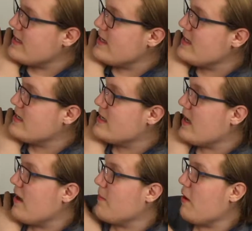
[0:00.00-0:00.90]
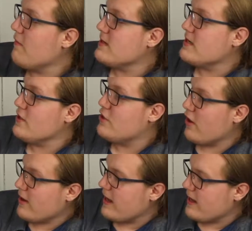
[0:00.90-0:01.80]
is obviously
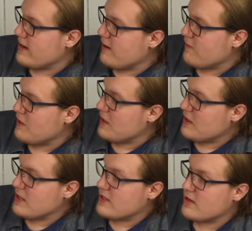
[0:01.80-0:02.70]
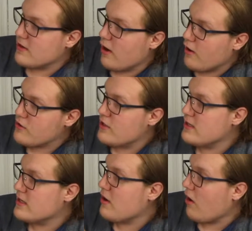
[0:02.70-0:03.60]
Jughead and everything. This is an
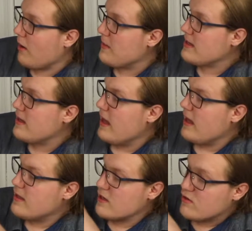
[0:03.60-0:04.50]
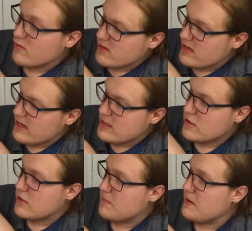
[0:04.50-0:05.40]
Archie's comic. This looks like it's
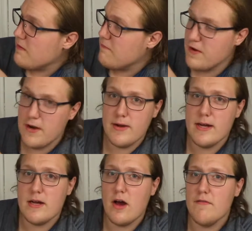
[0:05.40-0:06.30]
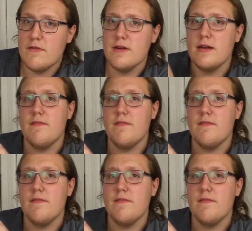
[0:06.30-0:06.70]
going to be a variant cover and